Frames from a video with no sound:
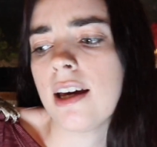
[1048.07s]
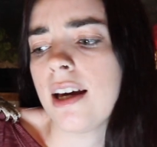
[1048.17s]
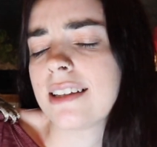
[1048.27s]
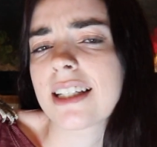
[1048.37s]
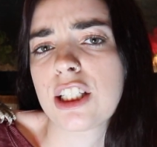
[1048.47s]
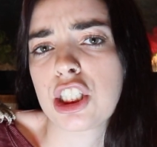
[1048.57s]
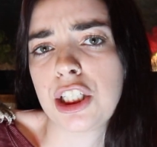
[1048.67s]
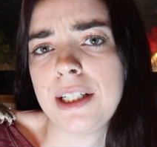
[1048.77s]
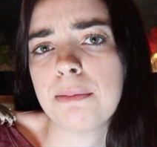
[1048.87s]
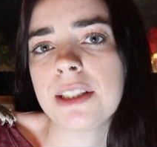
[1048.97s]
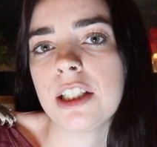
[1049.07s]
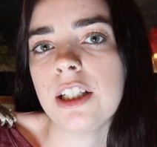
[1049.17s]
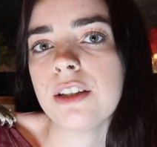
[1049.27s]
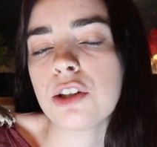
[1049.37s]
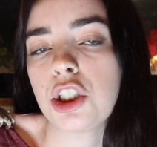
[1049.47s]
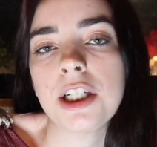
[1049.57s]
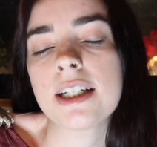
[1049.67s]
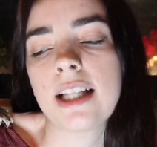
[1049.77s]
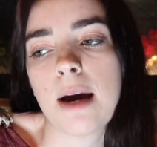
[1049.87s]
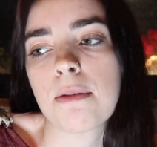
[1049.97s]
it's like a screen material, so she can
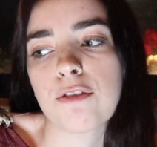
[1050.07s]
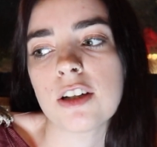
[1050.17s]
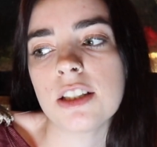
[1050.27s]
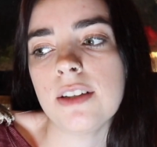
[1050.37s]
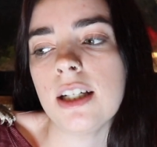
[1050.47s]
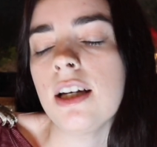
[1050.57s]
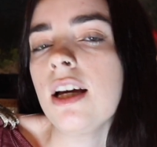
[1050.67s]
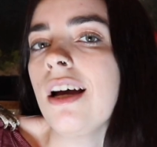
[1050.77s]
climb the front of it.